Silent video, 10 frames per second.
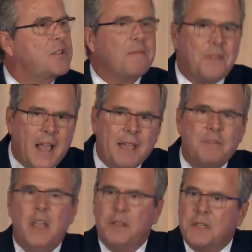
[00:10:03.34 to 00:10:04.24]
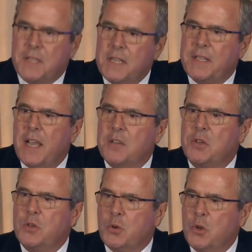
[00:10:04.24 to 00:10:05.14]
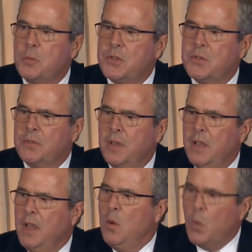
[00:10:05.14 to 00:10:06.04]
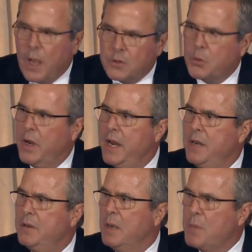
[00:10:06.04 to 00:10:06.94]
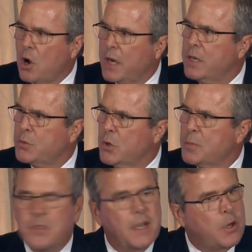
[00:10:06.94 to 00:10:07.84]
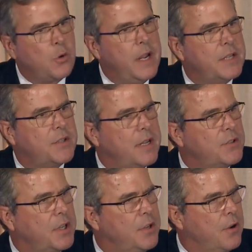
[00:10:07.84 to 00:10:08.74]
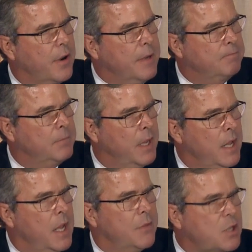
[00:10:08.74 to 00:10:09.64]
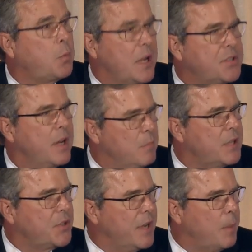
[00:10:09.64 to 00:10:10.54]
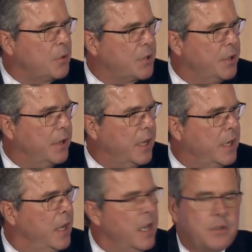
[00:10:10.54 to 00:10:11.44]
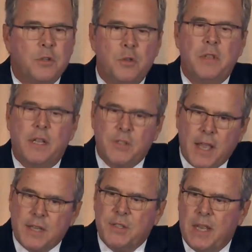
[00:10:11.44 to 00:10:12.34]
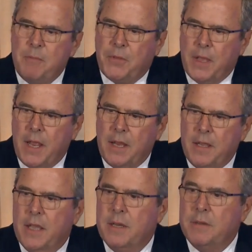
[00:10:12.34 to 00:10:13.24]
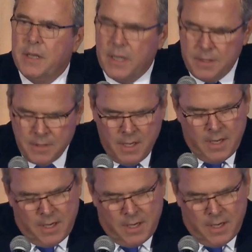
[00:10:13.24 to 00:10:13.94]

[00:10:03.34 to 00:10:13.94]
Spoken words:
the 5,000 to 10,000 troops, well-trained American troops, that creates that security. This president missed an opportunity to do the exact same thing in